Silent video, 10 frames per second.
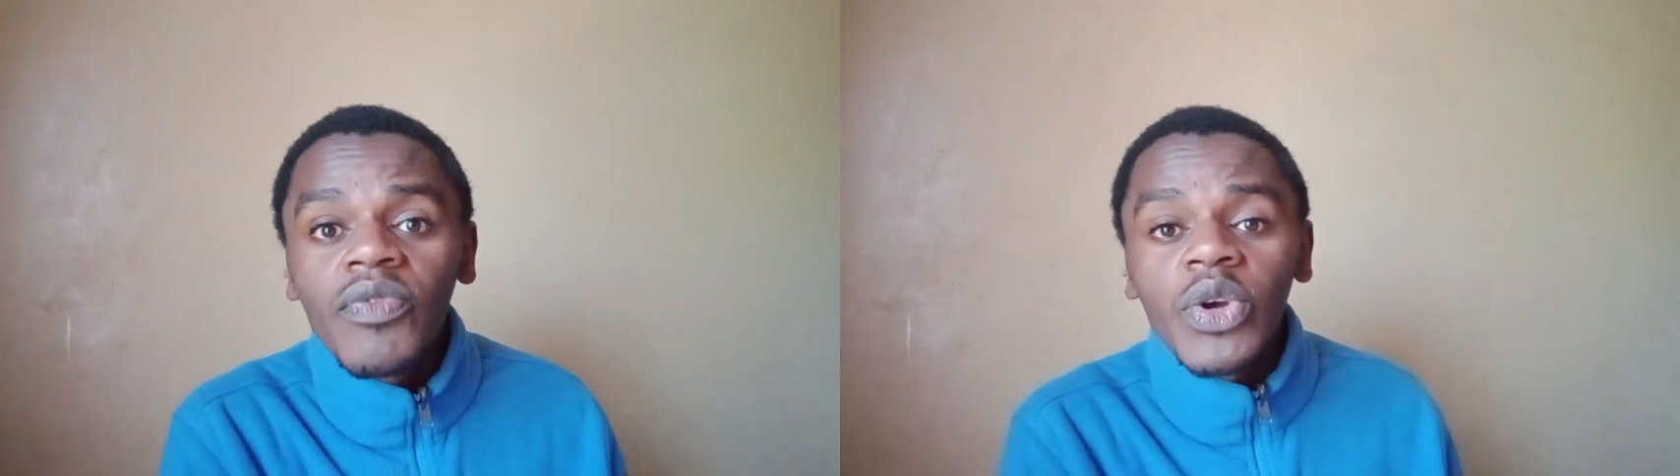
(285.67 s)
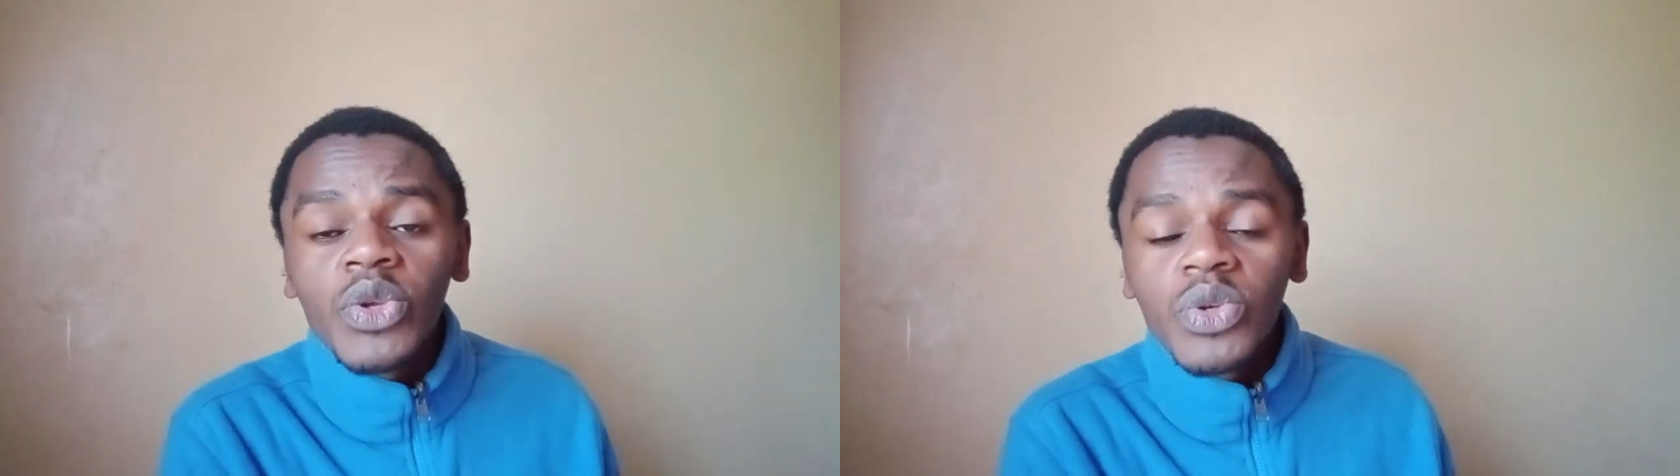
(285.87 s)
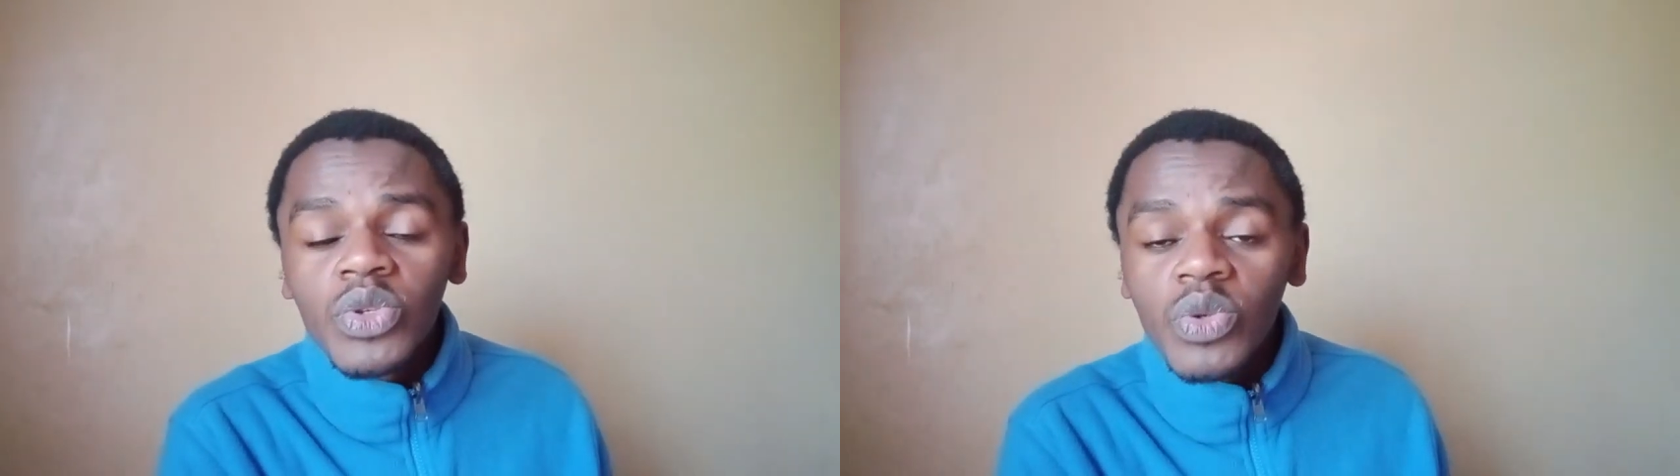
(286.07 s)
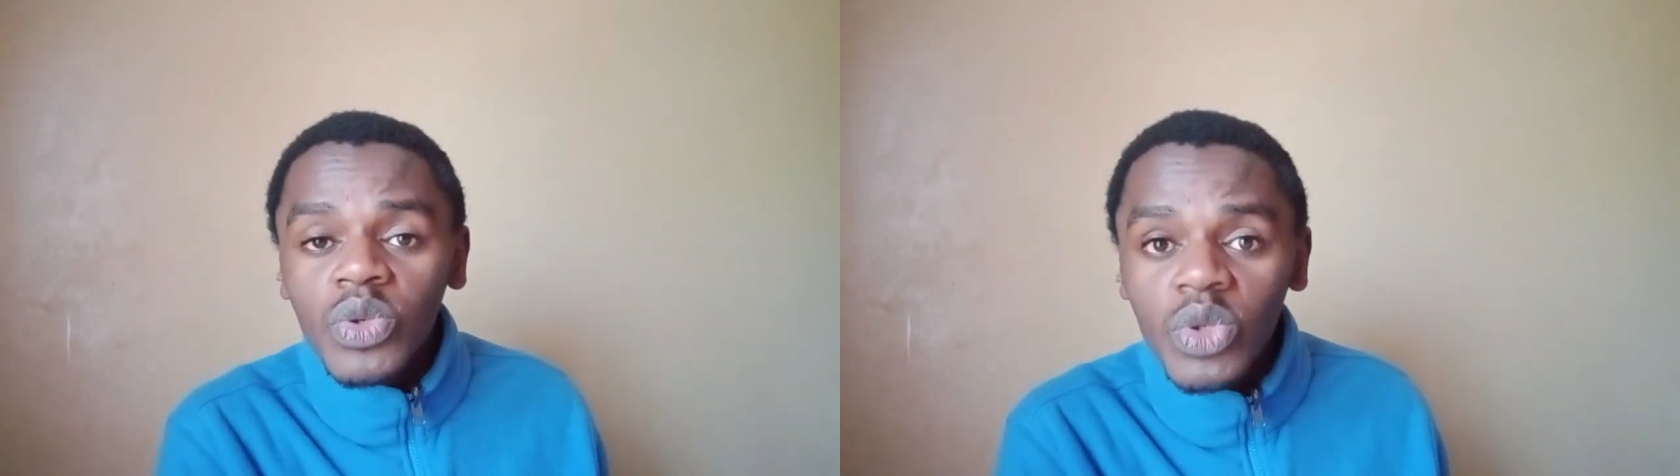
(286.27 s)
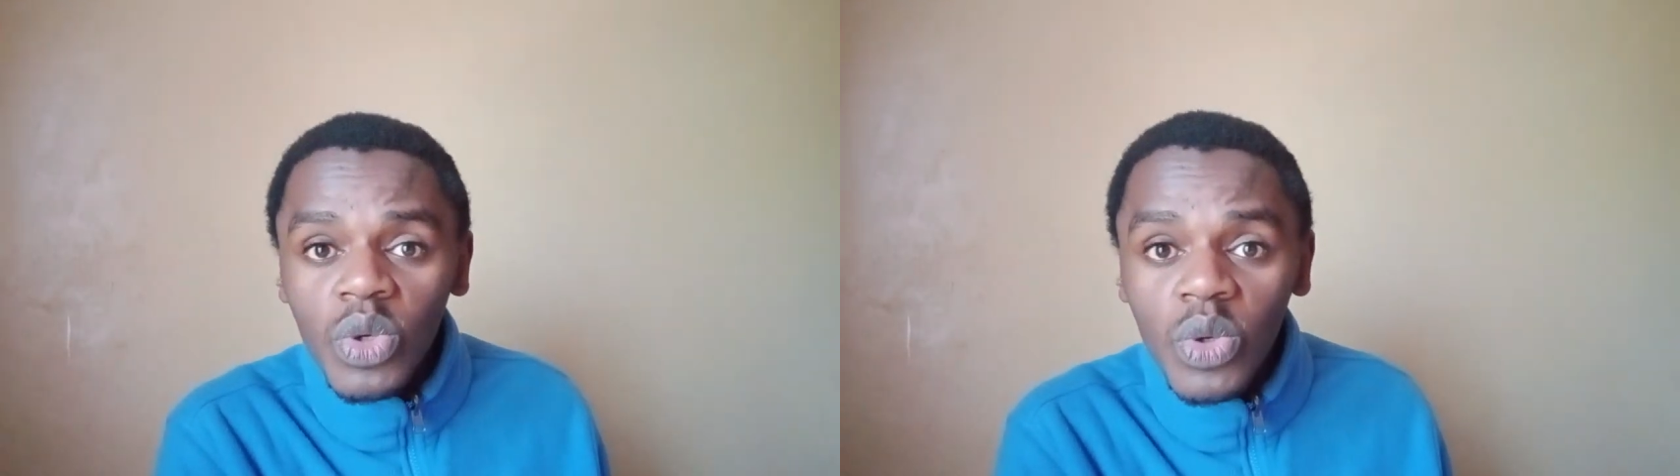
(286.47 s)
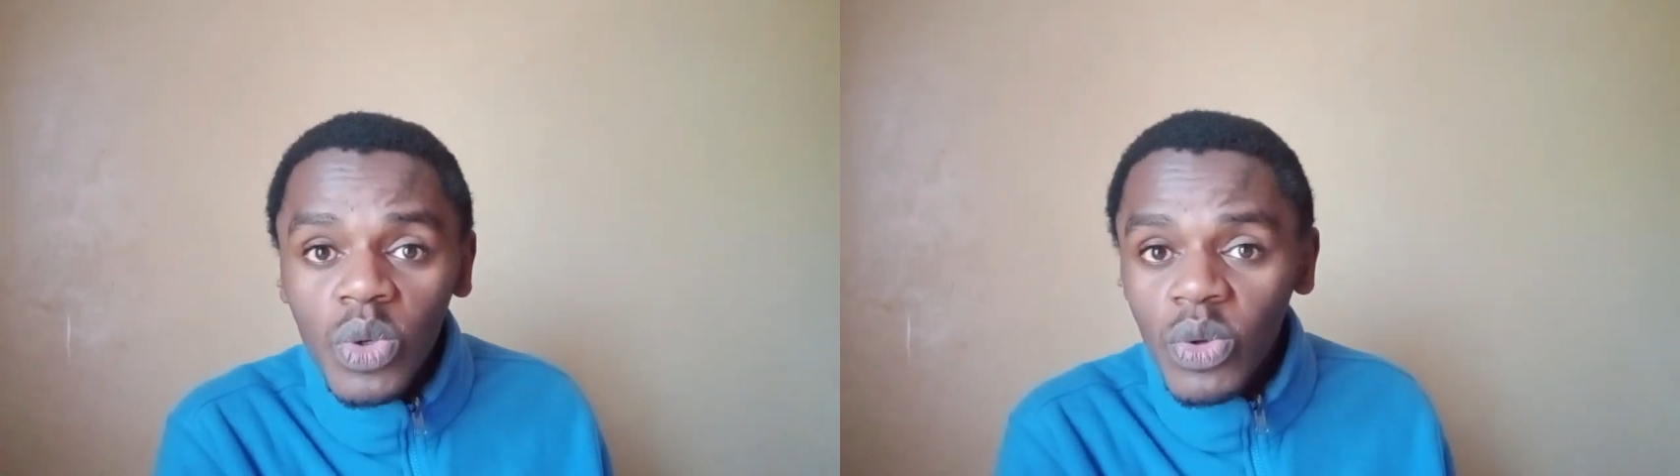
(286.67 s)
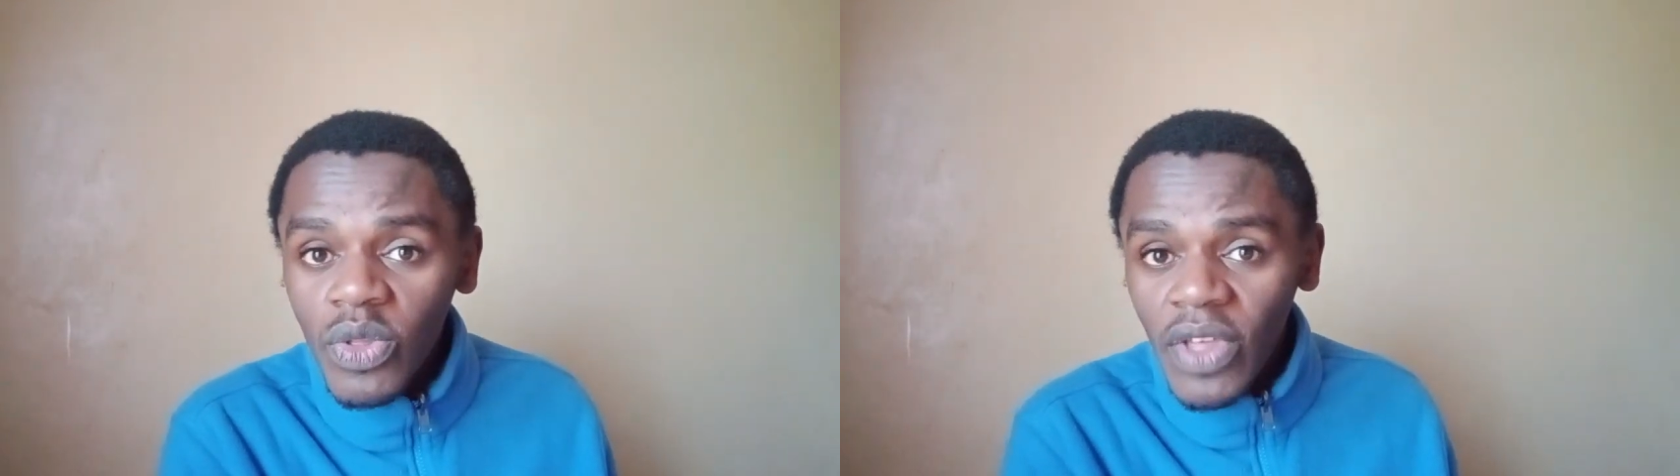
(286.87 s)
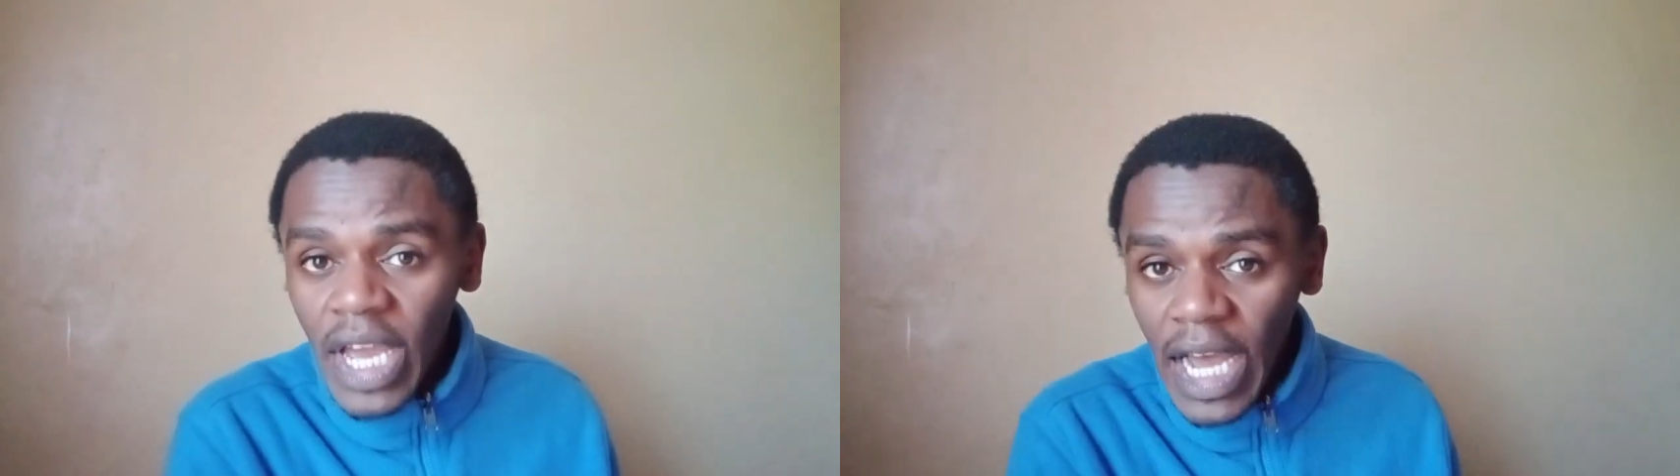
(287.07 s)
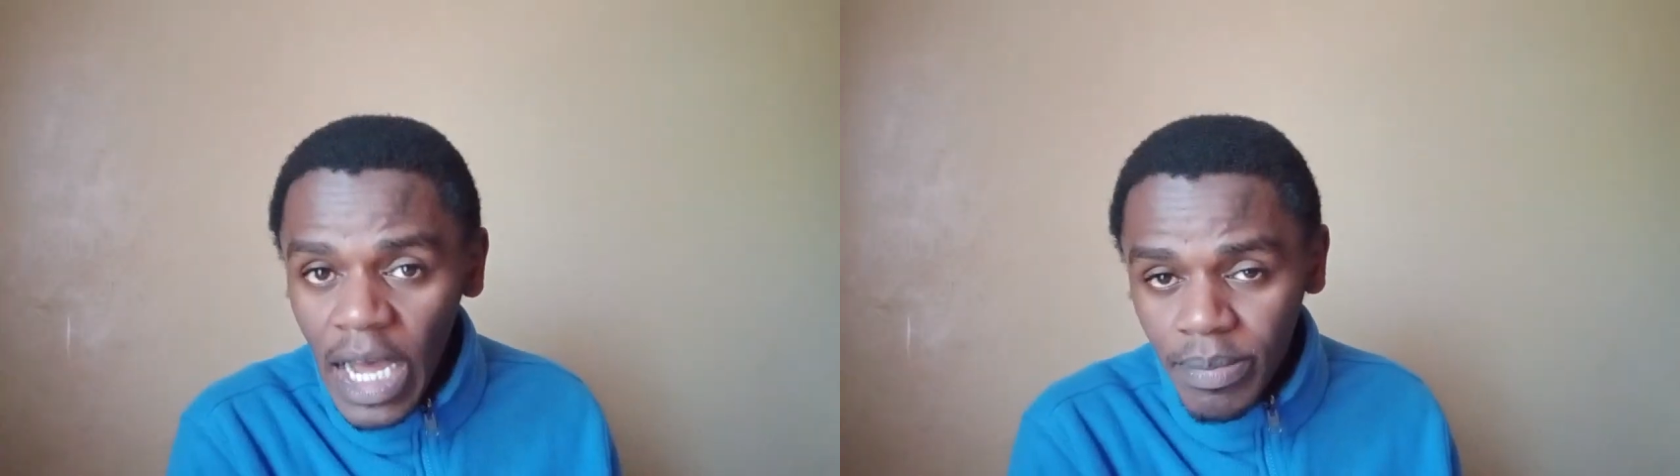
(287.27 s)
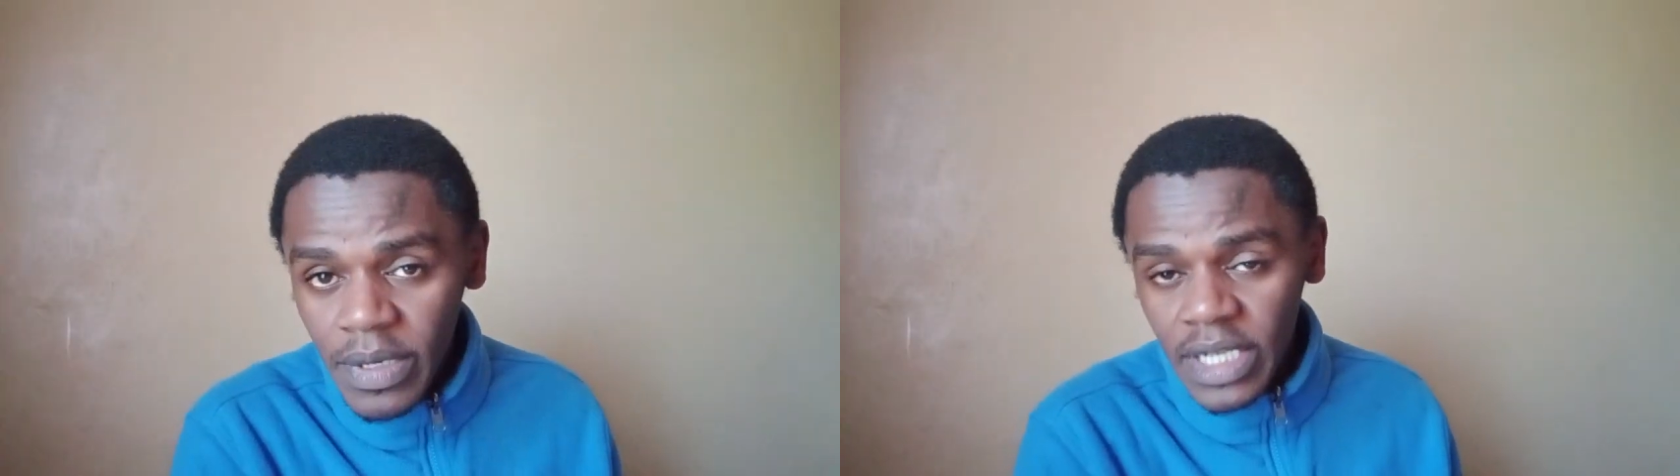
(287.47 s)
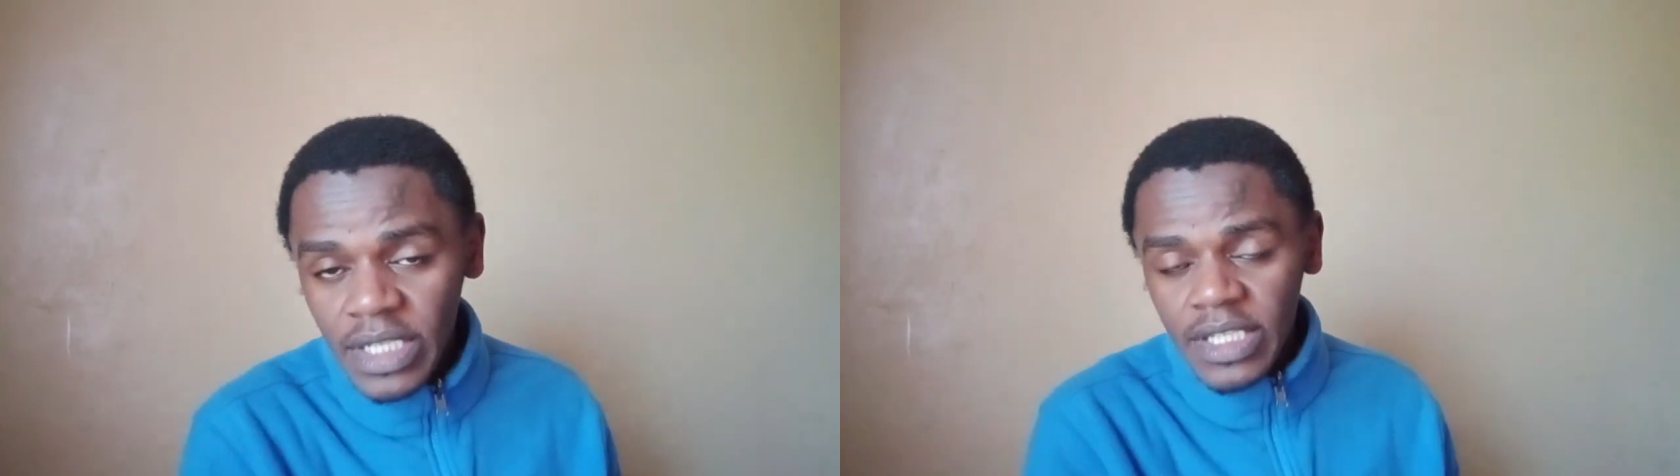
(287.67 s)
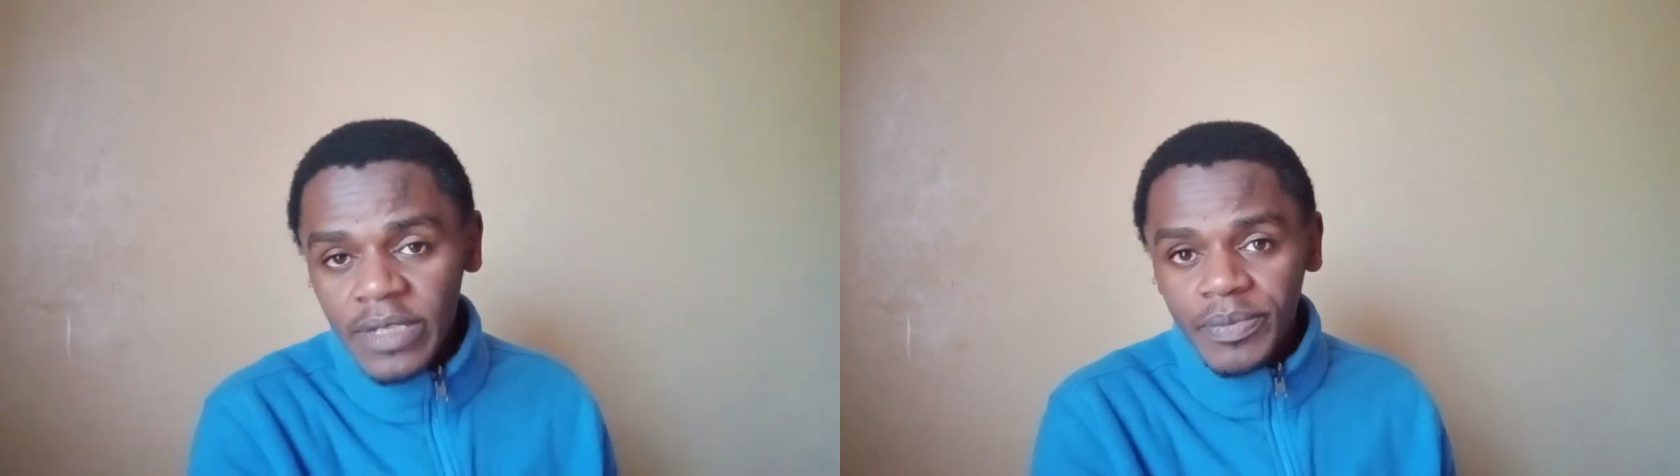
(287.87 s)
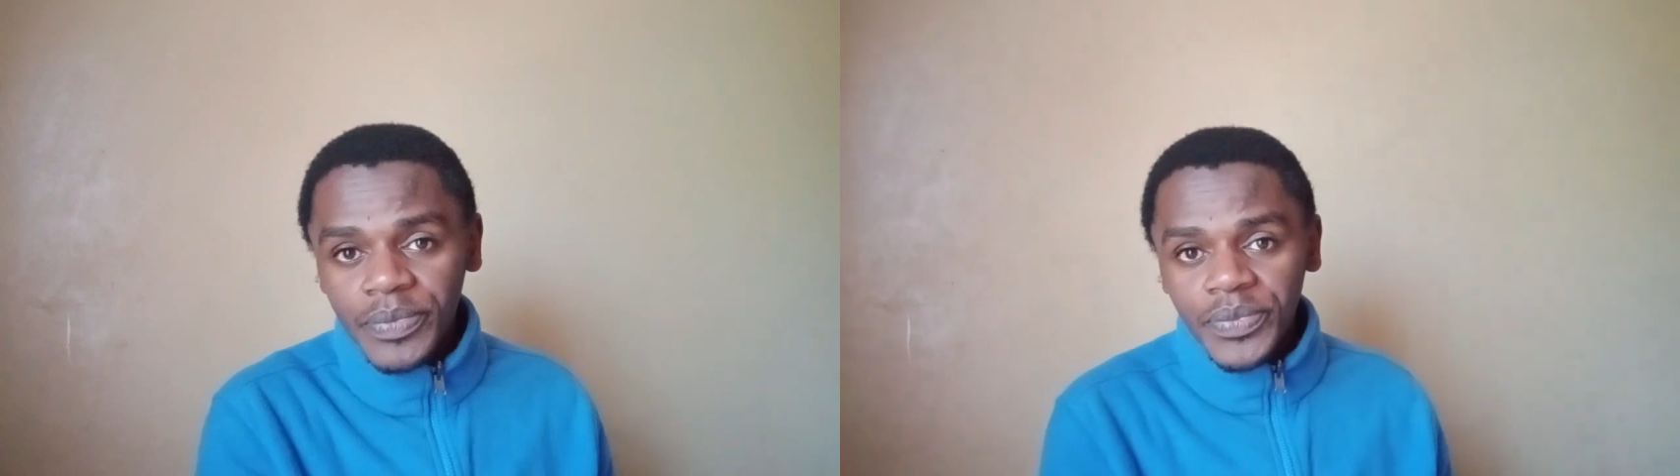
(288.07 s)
for you to do the update.